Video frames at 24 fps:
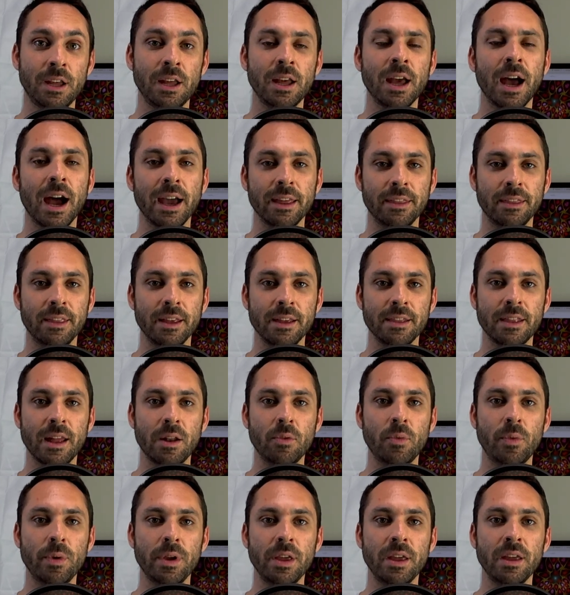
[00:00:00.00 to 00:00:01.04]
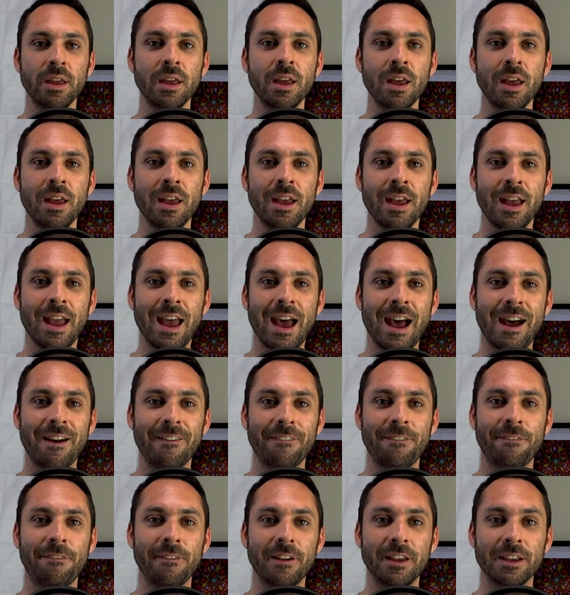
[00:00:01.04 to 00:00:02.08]
I think that we
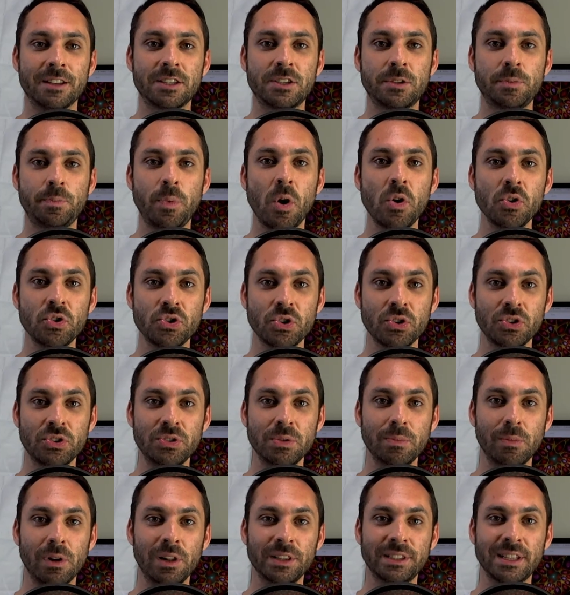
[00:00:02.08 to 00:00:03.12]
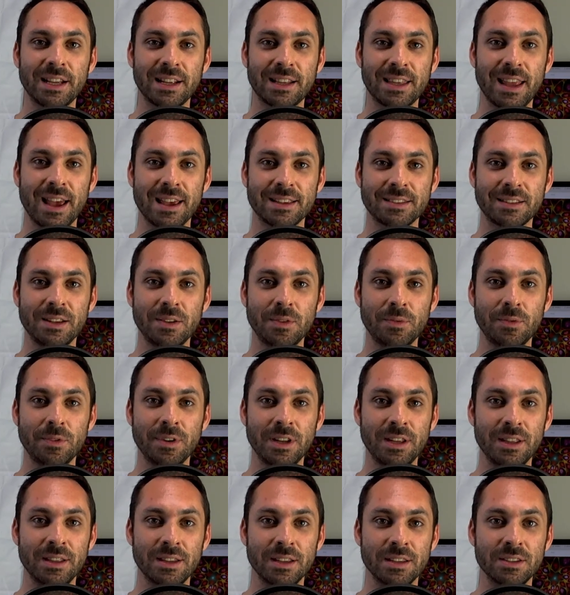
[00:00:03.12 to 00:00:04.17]
have exposure to multitasking
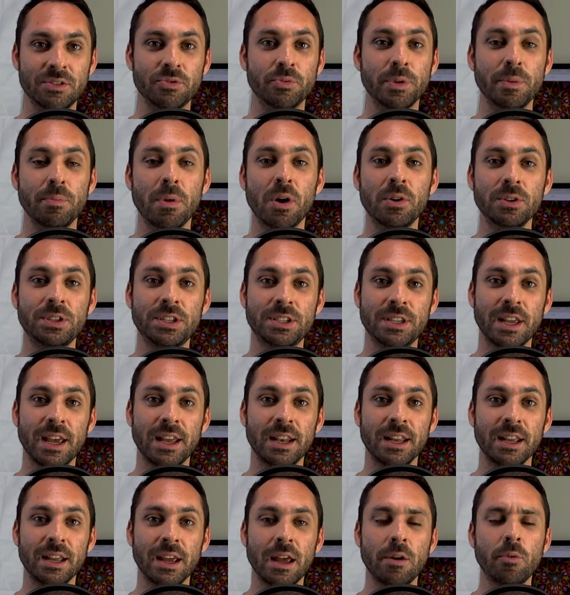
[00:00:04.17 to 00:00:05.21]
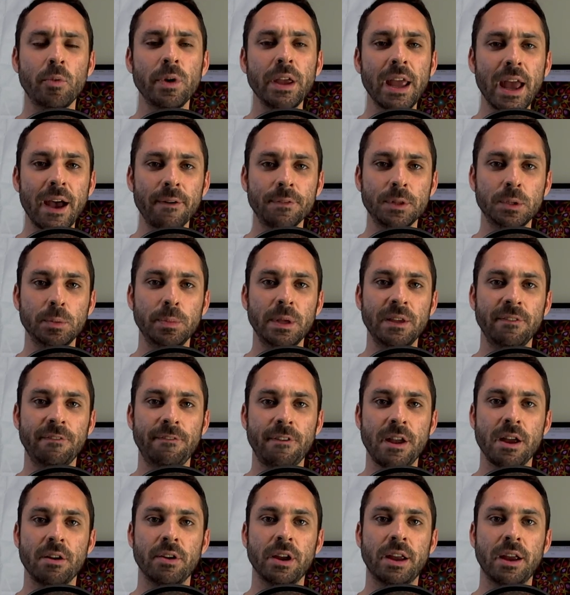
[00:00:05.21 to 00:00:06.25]
in this remote setting, and we have to be
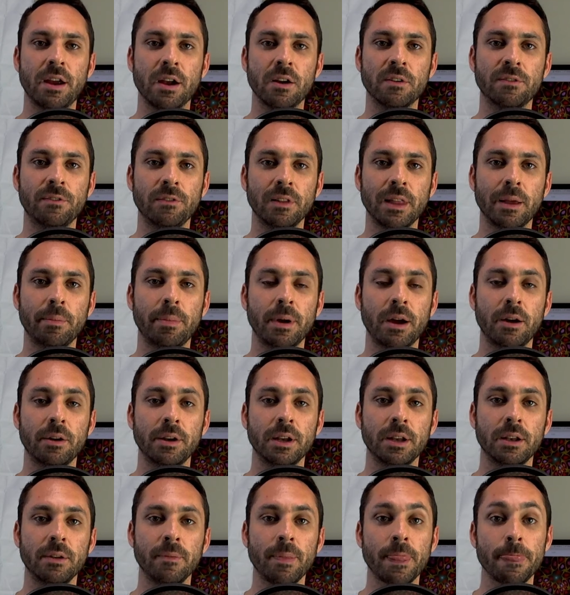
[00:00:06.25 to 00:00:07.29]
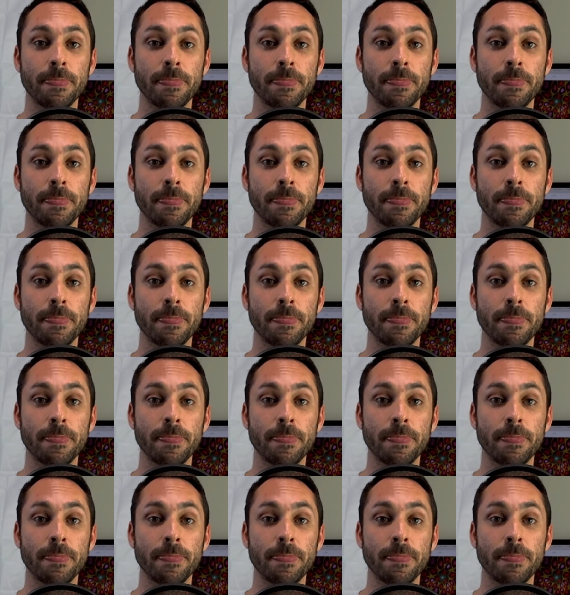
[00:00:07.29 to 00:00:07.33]
very careful about it.